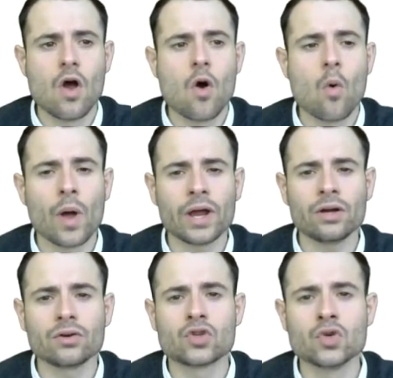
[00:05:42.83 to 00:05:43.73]

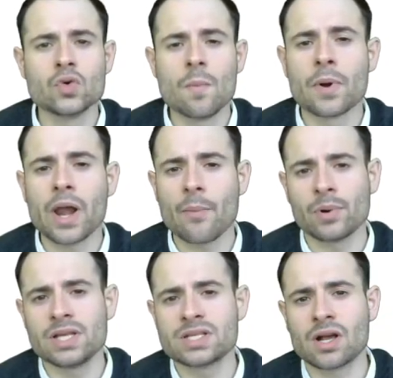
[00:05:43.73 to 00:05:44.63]
Where do
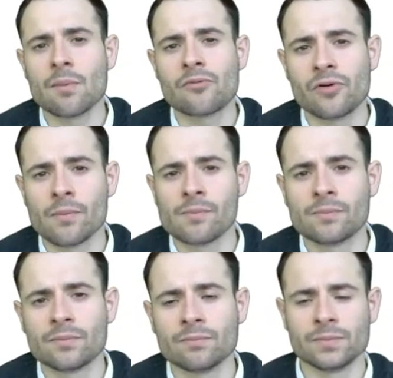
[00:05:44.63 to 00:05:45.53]
monopolies come from?
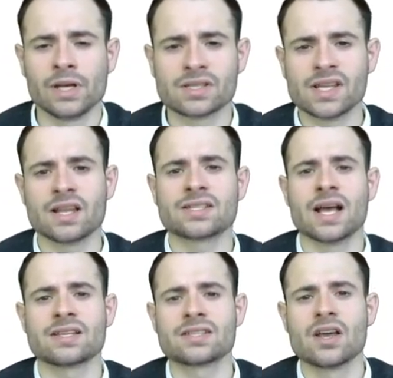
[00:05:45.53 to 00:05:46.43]
In the sense
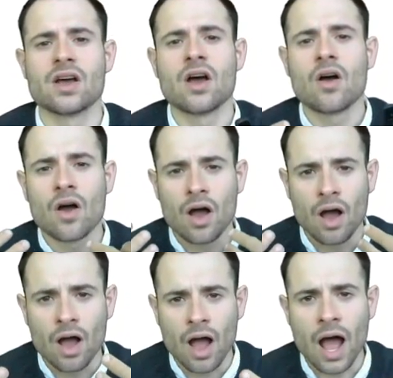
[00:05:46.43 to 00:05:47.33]
as,
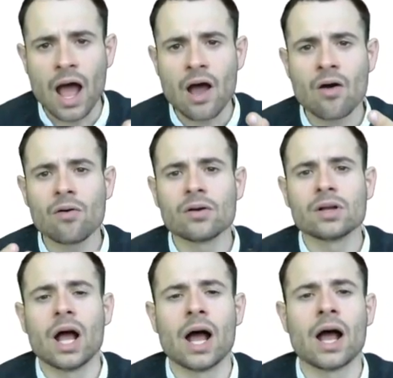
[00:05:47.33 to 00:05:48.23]
how
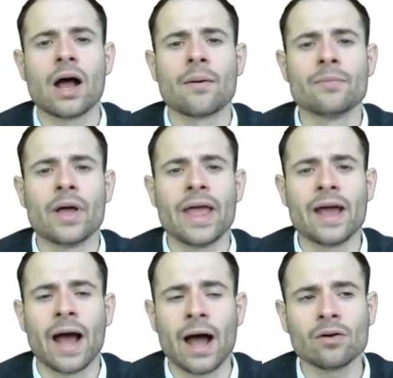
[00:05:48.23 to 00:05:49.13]
does
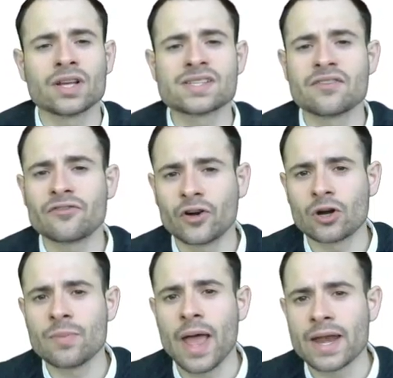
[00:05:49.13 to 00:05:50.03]
a
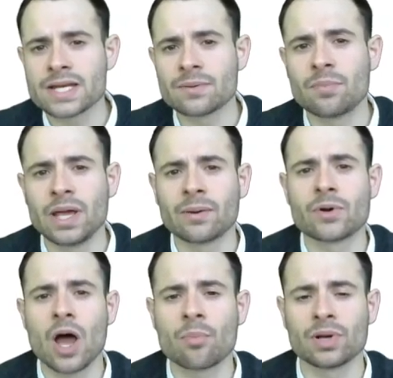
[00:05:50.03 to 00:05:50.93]
firm end up being a
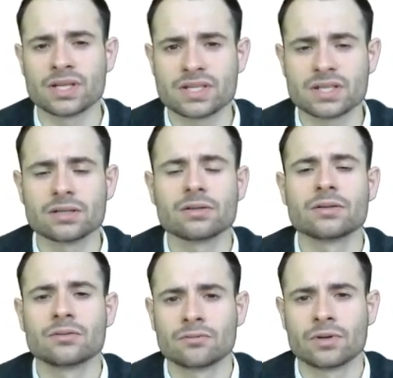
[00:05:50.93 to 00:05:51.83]
monopolist
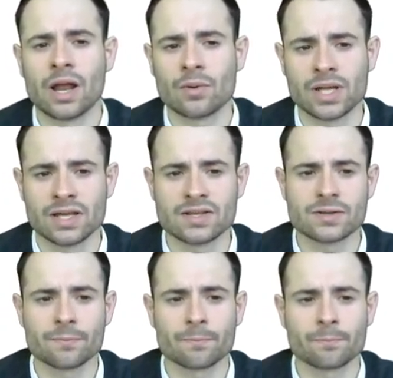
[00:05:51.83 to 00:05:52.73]
nowadays?
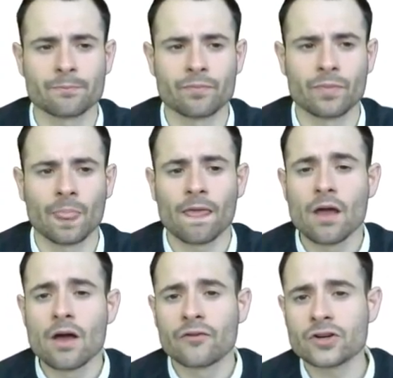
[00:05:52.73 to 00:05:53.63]

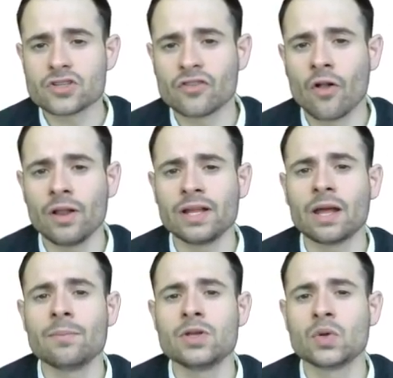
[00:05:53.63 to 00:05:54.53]
First of all, it
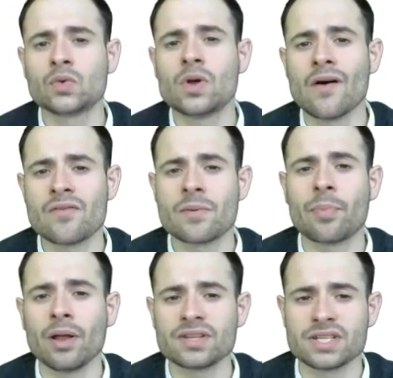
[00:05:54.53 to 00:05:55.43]
can be due to government
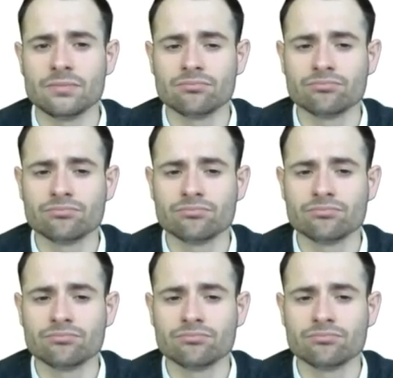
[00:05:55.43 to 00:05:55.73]
policy.